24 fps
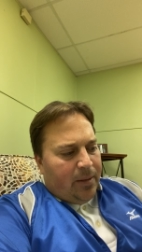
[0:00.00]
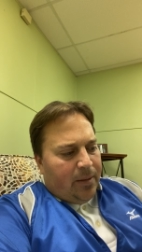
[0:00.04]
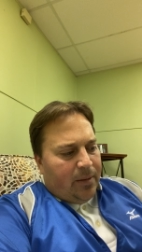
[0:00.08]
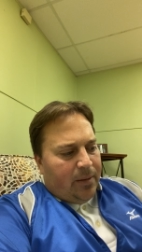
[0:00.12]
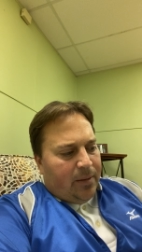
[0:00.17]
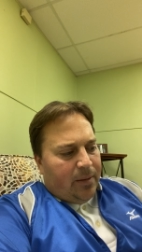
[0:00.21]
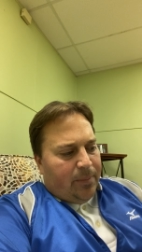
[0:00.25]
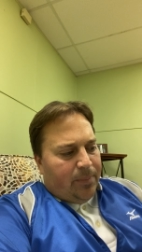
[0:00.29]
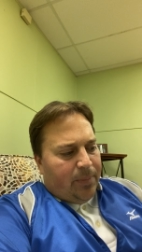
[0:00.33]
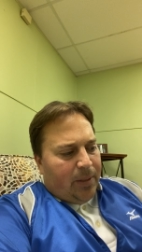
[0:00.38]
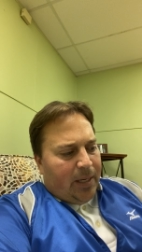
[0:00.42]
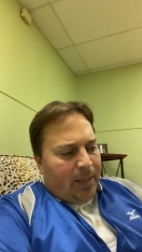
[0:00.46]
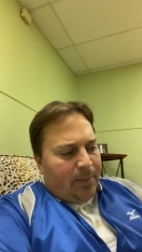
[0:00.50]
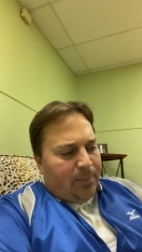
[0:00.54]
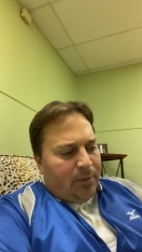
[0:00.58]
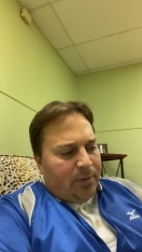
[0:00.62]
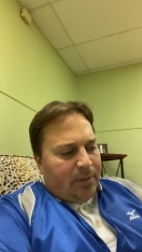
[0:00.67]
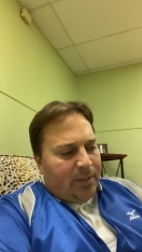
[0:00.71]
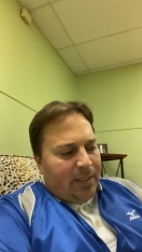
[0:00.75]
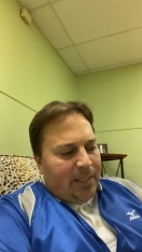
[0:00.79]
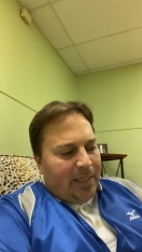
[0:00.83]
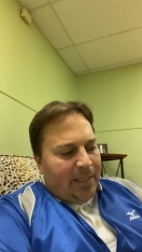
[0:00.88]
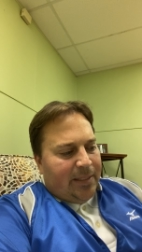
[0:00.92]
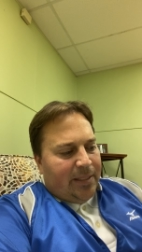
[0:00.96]
the Bible
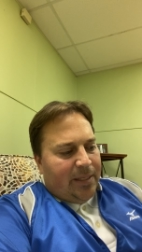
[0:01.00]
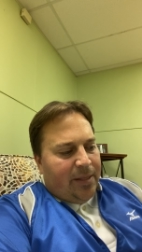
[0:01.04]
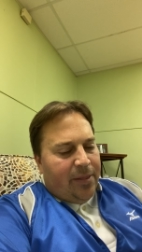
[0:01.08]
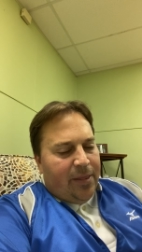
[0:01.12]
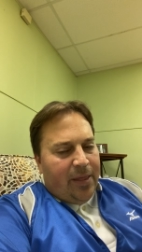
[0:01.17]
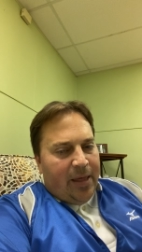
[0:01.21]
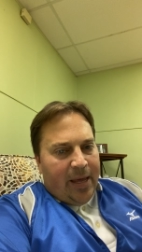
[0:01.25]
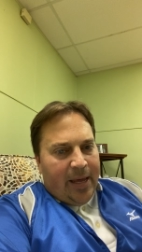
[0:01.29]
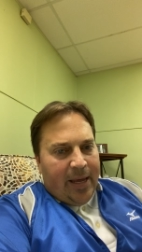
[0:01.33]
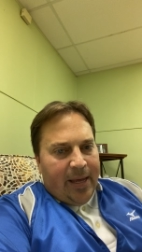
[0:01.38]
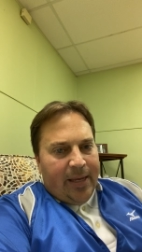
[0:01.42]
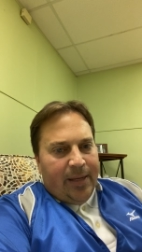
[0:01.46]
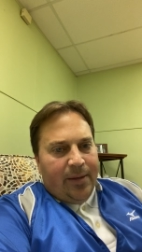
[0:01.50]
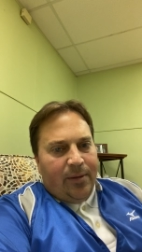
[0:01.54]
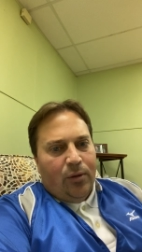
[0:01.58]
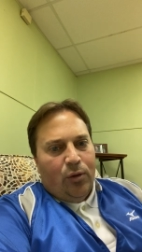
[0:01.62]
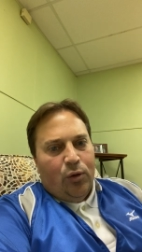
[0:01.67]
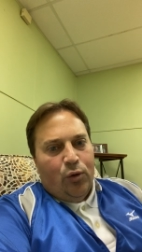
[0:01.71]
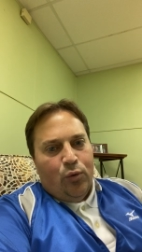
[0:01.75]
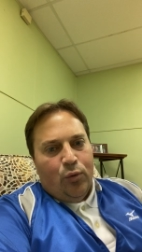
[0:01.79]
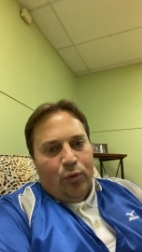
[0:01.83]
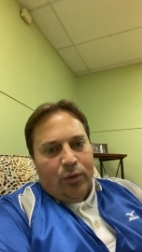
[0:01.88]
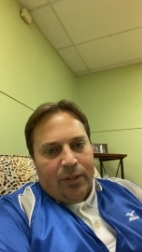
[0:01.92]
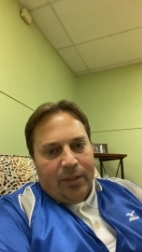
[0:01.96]
says they.
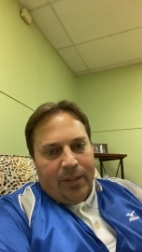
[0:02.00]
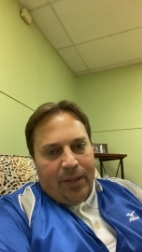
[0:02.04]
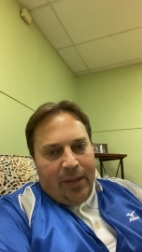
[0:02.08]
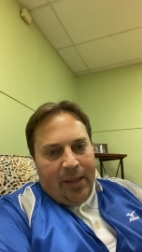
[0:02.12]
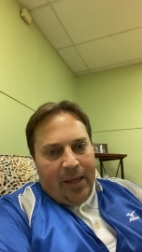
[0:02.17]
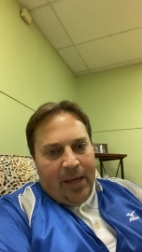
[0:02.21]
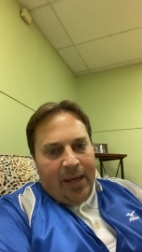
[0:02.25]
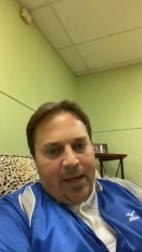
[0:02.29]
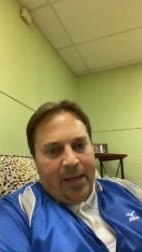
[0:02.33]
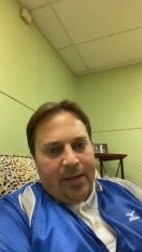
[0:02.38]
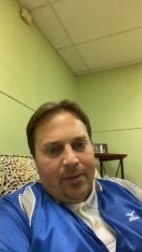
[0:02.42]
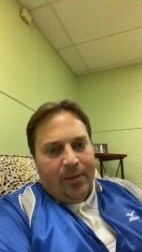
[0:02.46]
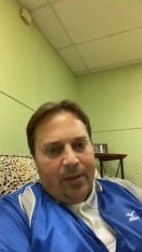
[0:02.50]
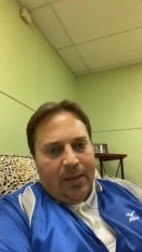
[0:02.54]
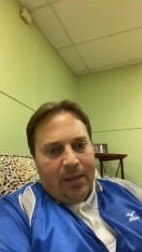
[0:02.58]
Who is they?